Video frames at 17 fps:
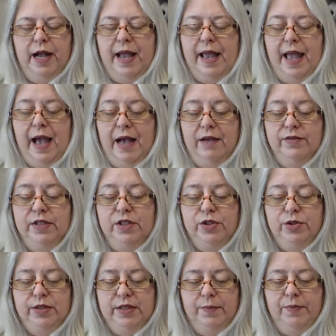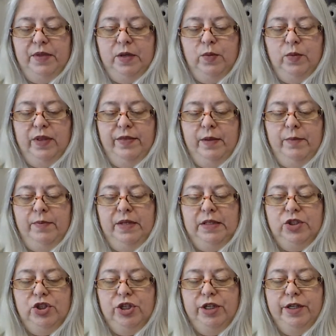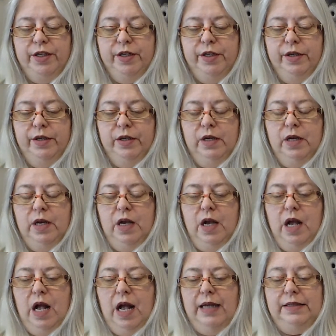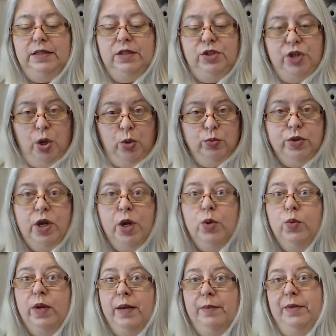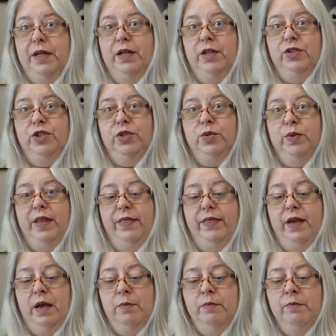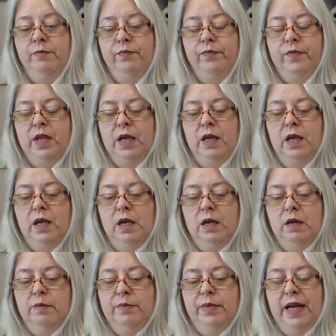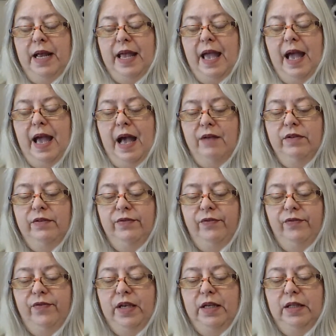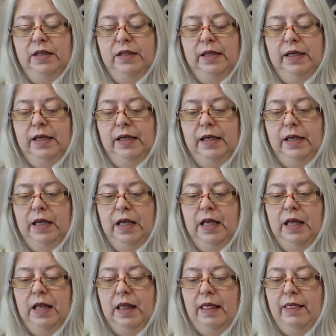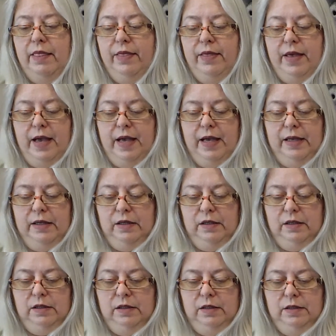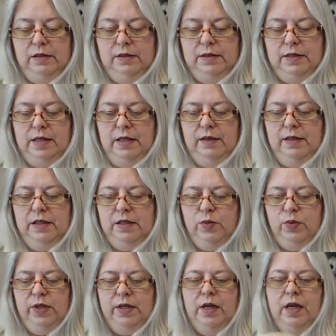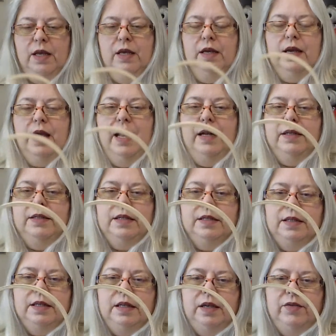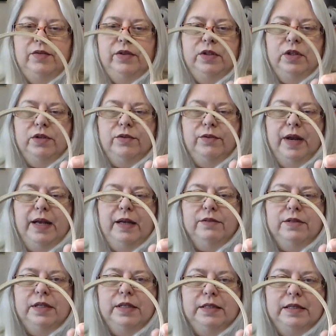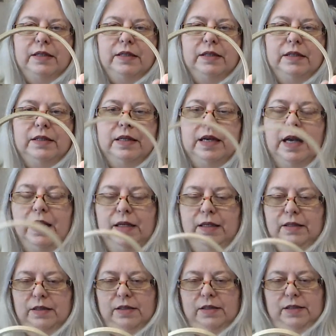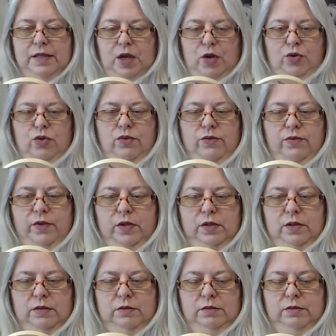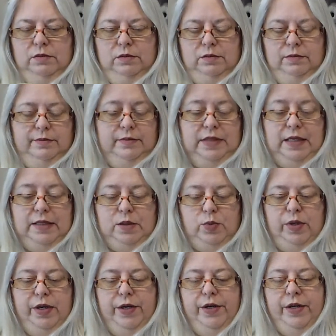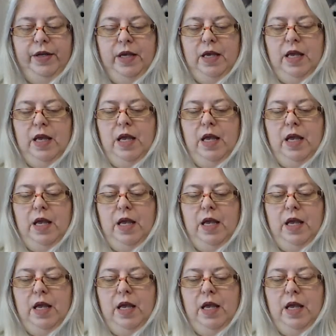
I have to do something with them this year. I don't know what I'm going to do with them, but I have a feeling that, see, this one kind of doesn't even look round, does it? It kind of looks oval. That's weird.